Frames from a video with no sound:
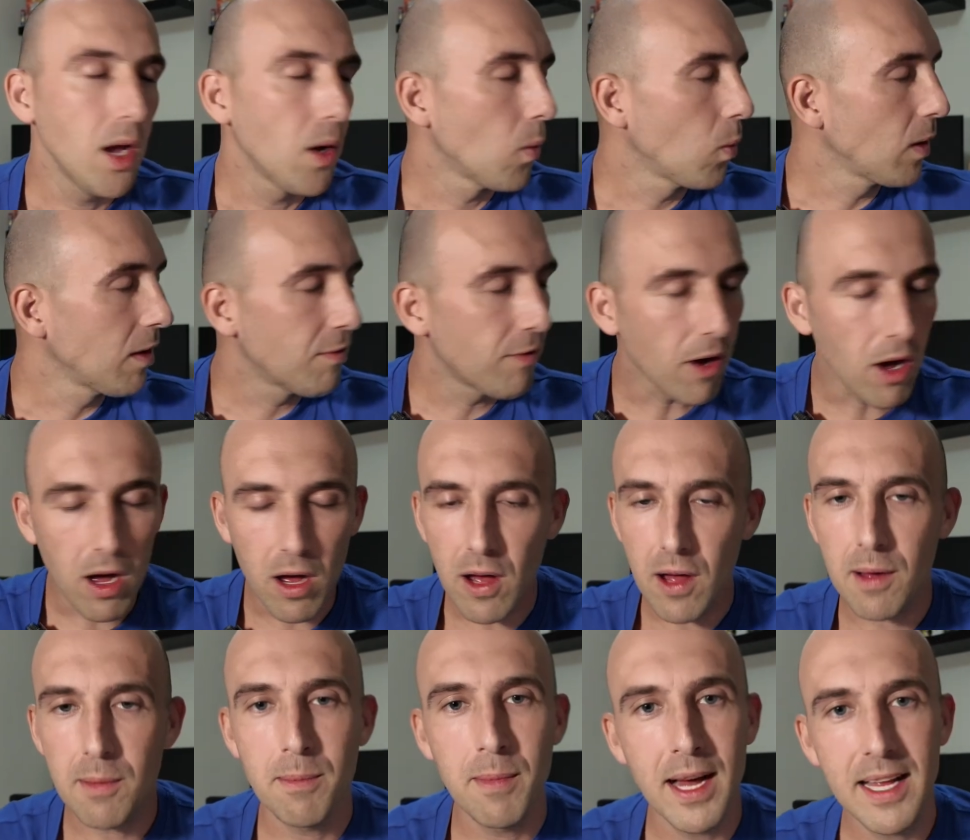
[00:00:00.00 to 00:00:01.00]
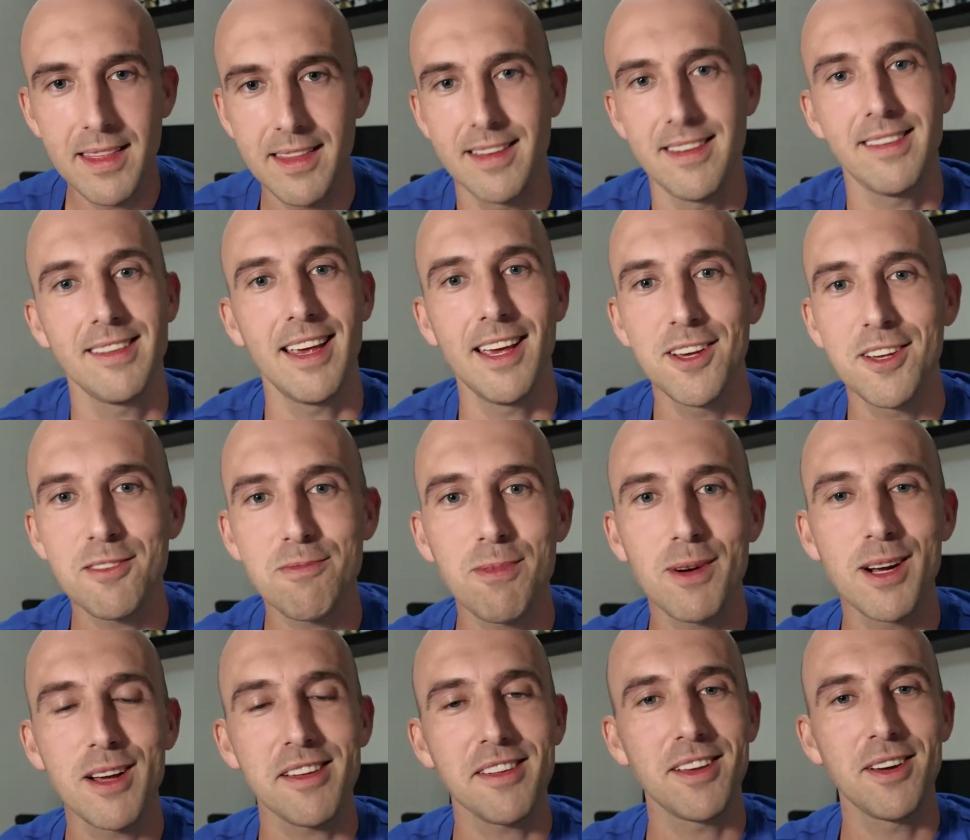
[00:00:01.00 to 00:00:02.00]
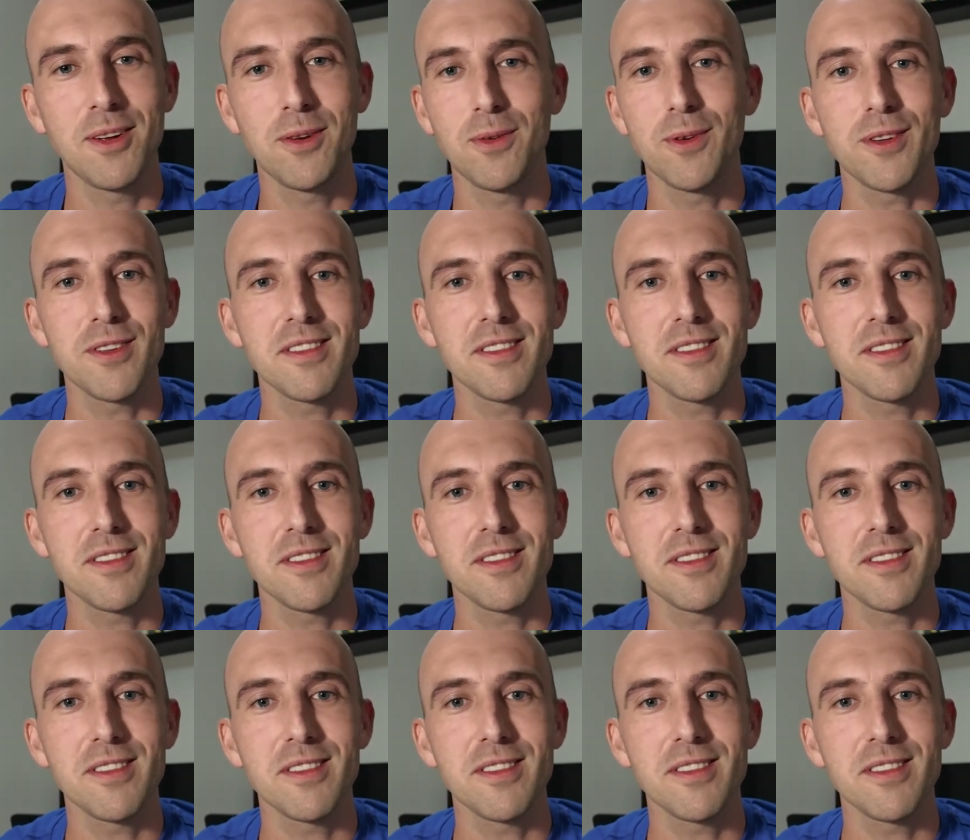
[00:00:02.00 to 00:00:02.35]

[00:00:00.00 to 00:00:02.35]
We've all met the salesperson who will